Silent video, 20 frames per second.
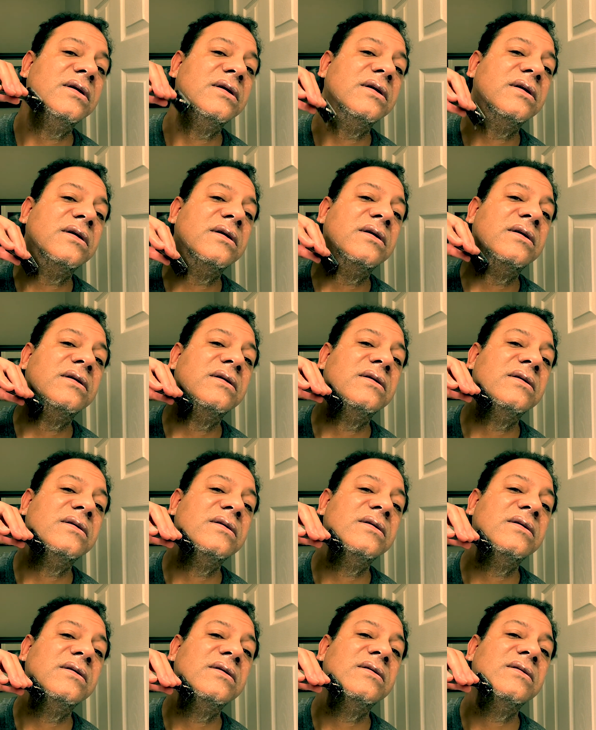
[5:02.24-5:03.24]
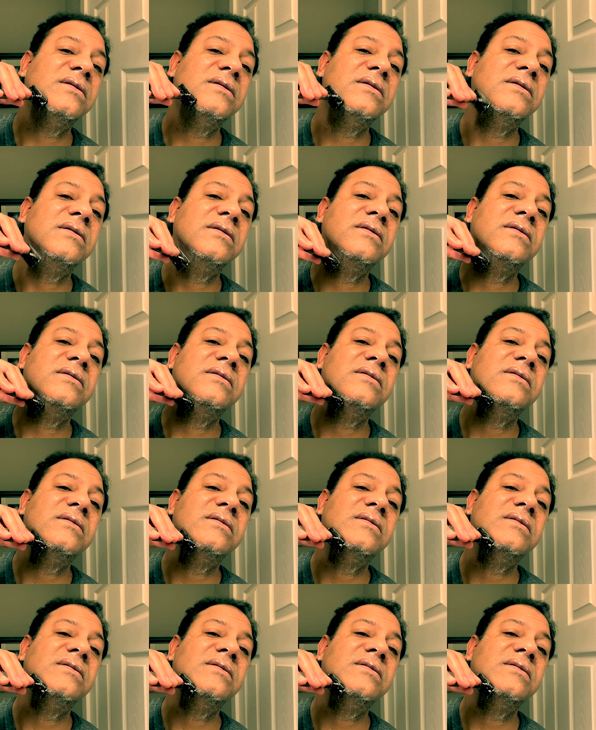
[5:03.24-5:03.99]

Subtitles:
[no speech]